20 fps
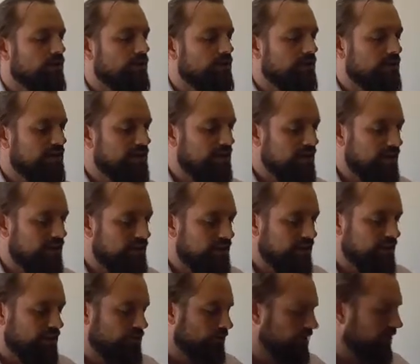the key
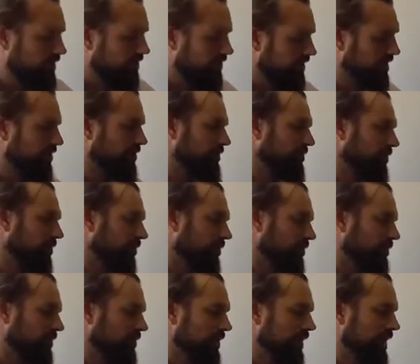things we are looking
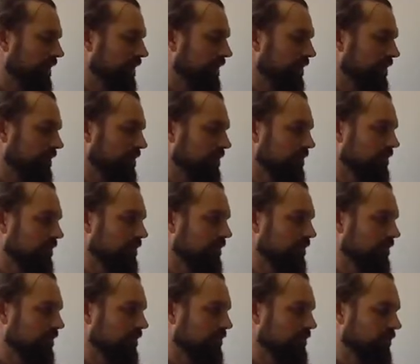for in
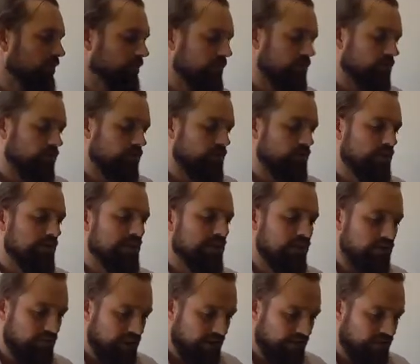Foret School.
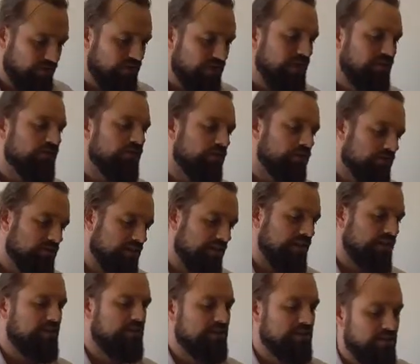They foster
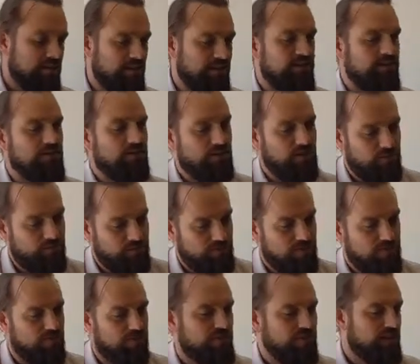that resilience, the
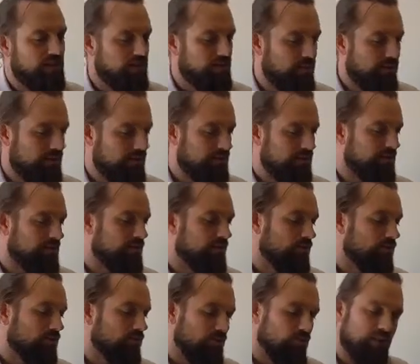confidence, the independence,
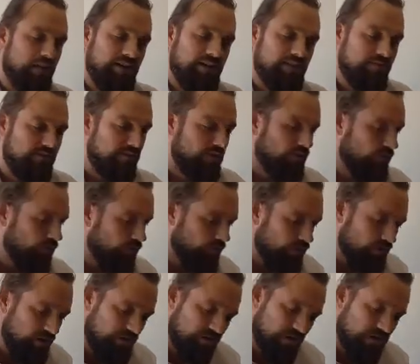the creativity,
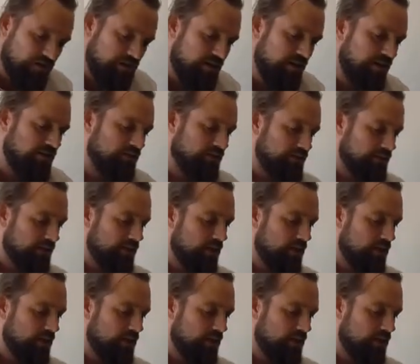all of those things.